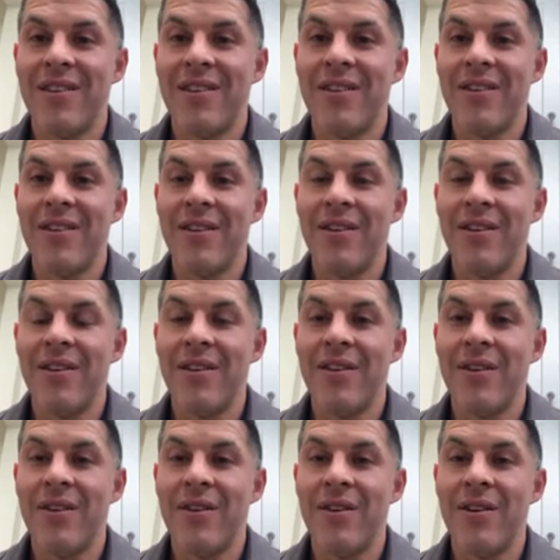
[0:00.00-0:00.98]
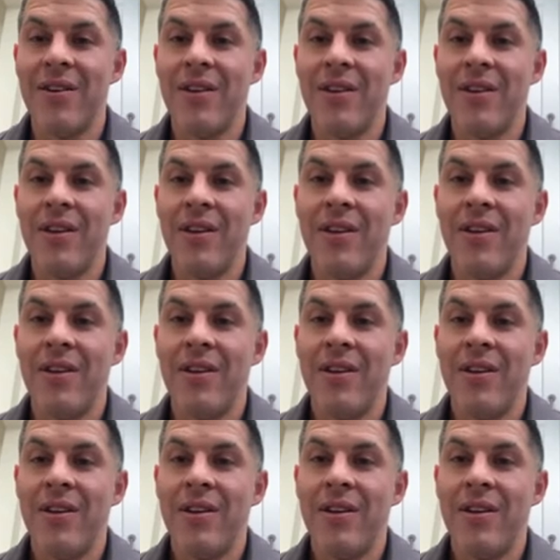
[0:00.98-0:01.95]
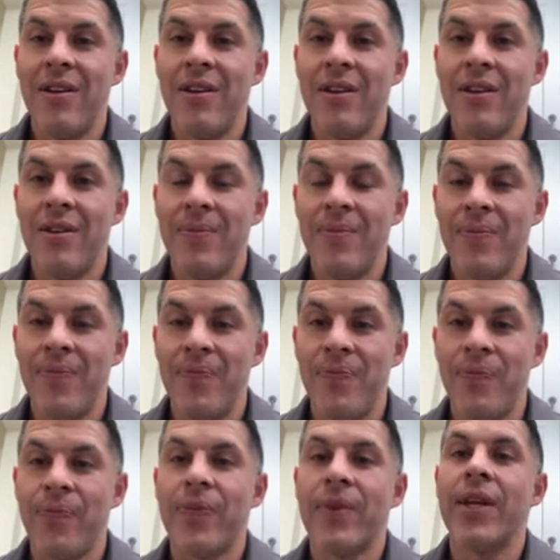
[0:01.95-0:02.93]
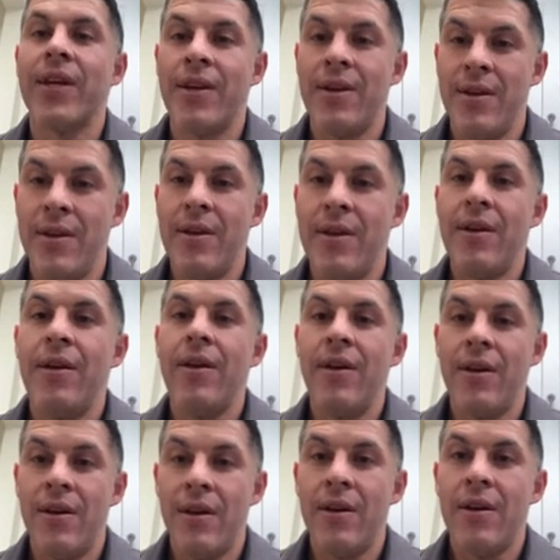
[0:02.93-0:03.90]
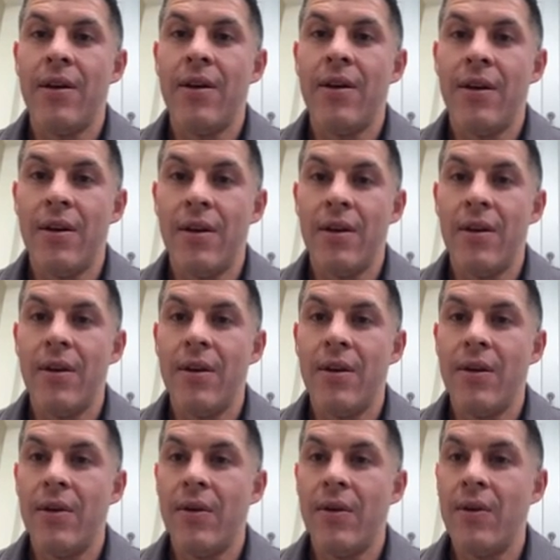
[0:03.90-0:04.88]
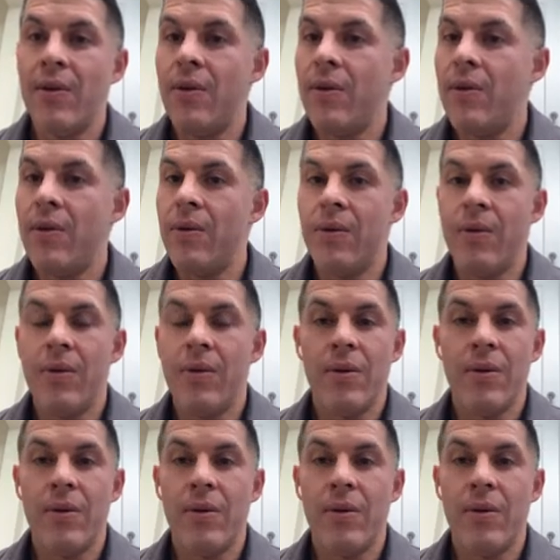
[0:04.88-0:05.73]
No words are spoken by the person on screen.